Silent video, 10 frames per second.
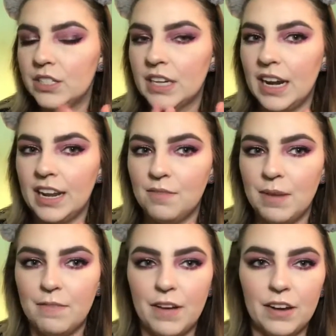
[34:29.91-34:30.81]
Just kind of give
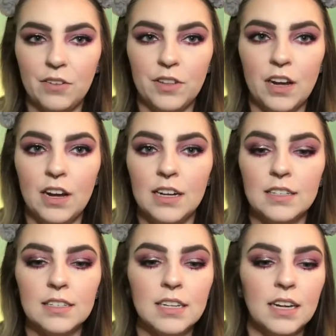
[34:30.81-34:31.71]
my final
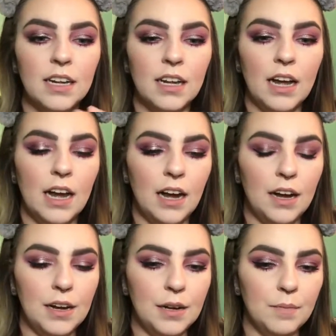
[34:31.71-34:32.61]
thoughts
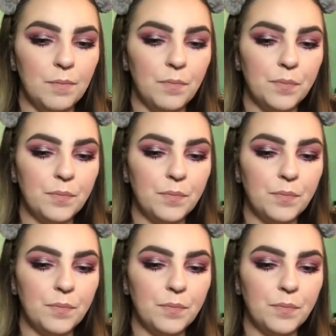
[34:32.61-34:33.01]
on